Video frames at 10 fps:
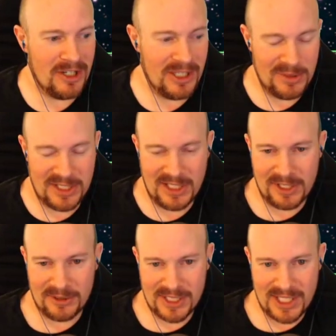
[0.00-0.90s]
All right, we'll see you
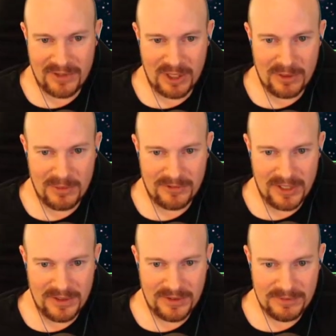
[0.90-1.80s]
later, Reese. Have a good one, my friend.